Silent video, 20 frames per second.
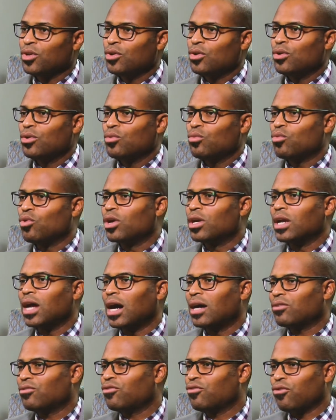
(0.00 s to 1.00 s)
were
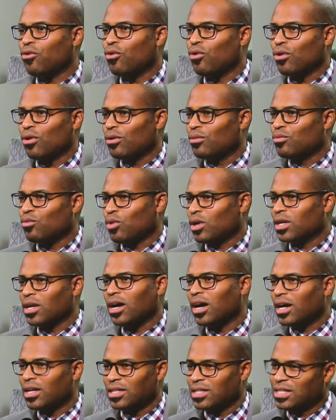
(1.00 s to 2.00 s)
not for what
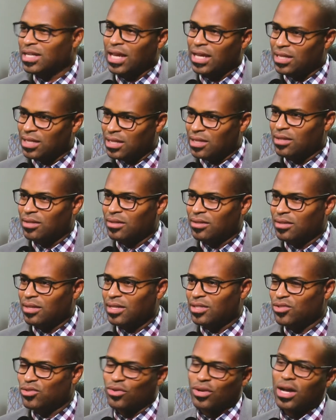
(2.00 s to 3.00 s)
God intended.
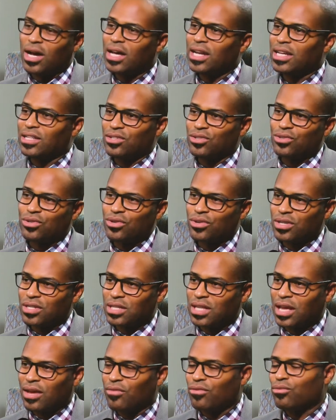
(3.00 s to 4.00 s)
And so God had to turn his
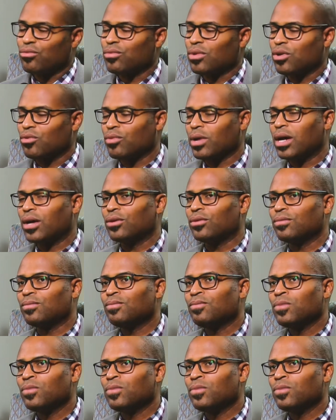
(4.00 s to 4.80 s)
life around.